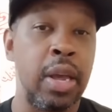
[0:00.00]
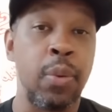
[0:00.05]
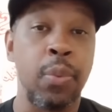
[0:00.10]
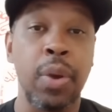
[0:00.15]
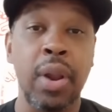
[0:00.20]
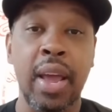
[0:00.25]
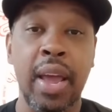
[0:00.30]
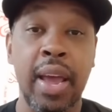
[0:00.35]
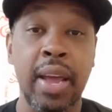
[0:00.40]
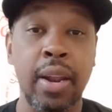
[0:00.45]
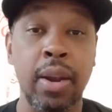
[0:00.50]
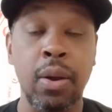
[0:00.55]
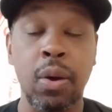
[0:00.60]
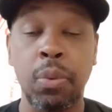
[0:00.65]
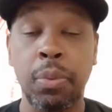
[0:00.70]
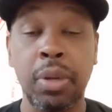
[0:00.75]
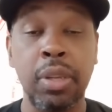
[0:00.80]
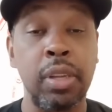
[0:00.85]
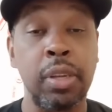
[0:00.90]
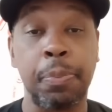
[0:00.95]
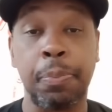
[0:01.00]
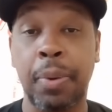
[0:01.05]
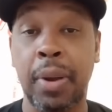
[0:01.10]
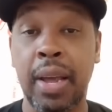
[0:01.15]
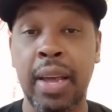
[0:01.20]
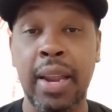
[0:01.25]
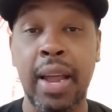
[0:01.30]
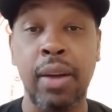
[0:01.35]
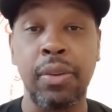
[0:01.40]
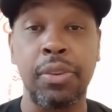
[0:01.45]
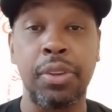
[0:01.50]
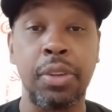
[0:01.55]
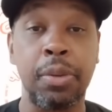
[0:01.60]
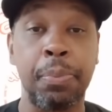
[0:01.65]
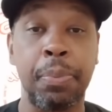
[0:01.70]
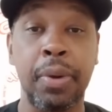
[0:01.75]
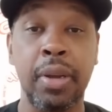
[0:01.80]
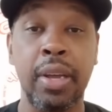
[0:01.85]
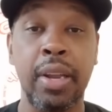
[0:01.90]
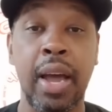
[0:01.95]
he really had it on. He just played out just to
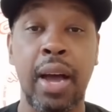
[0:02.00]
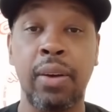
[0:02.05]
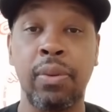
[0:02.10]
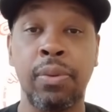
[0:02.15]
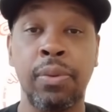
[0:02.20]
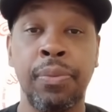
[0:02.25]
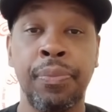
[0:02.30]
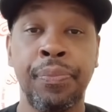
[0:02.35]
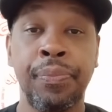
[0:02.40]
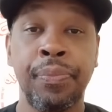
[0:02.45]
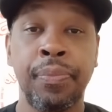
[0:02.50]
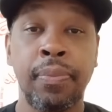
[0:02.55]
plead out.